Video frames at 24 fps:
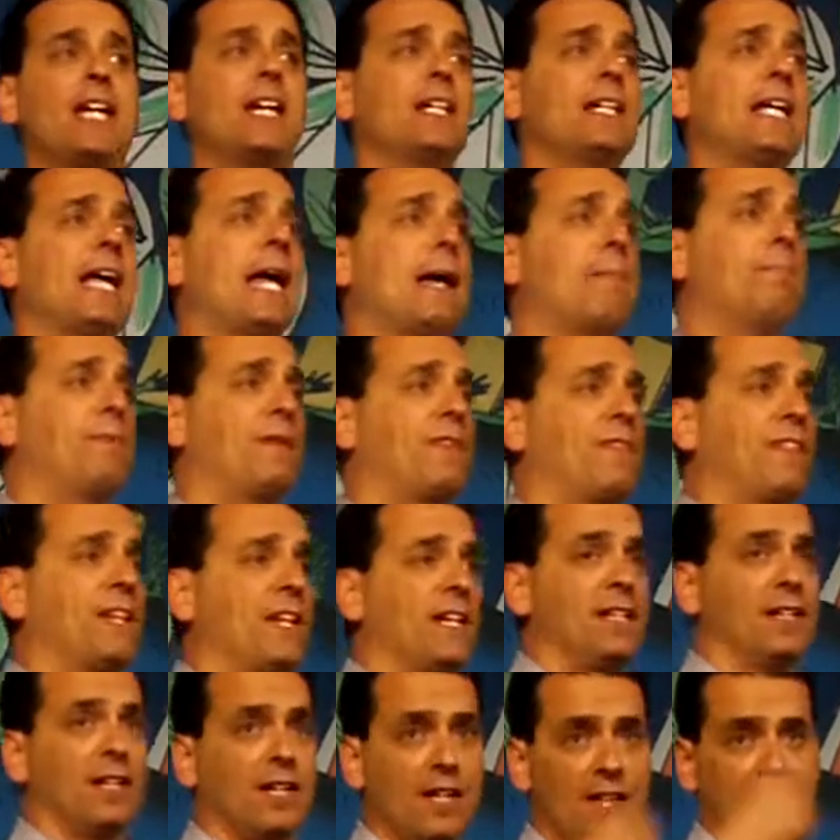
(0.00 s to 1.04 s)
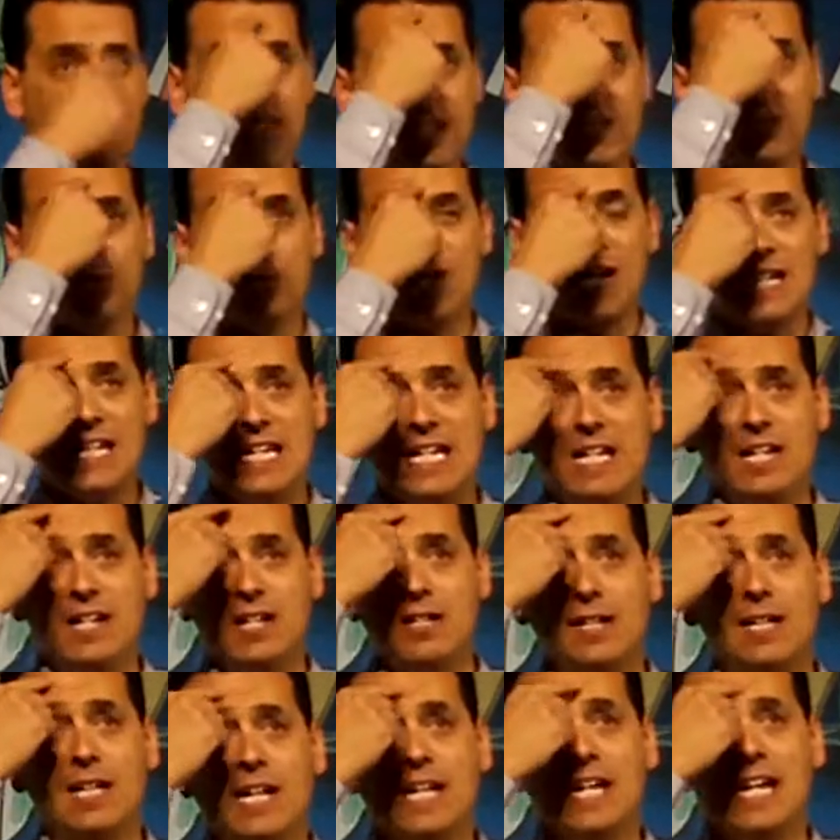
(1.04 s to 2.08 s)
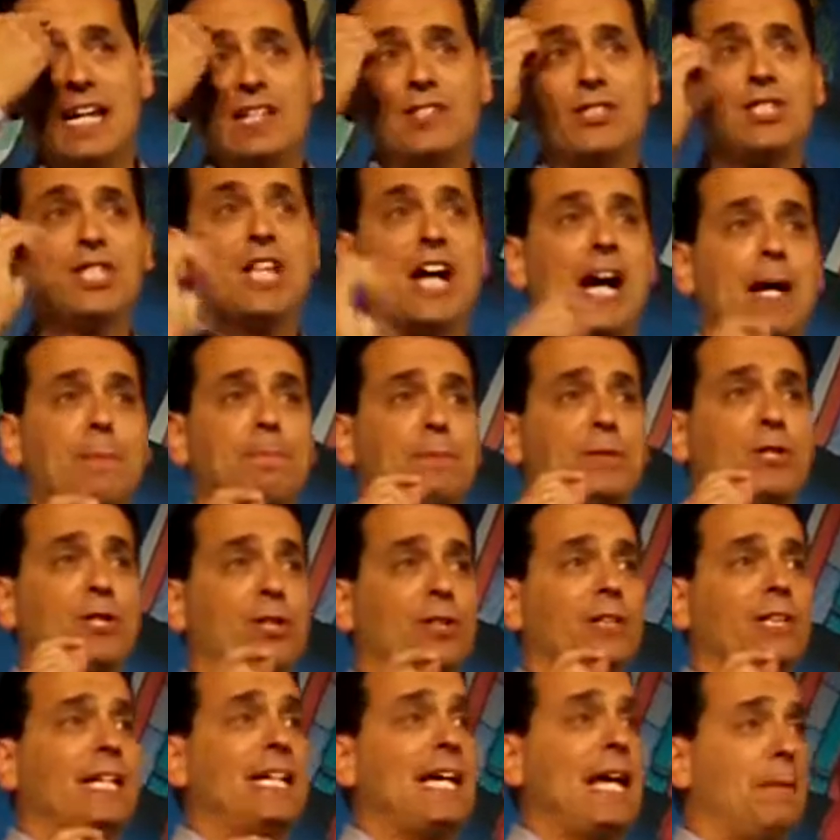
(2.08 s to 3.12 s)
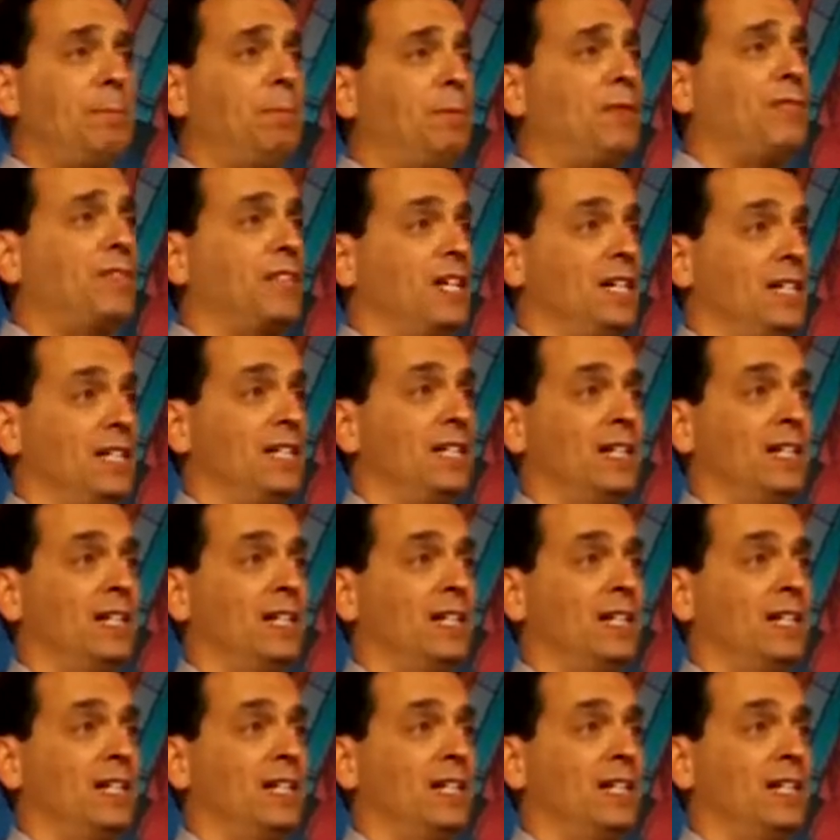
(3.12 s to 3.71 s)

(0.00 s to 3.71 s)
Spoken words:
and empathy. This right here is not purely empathy.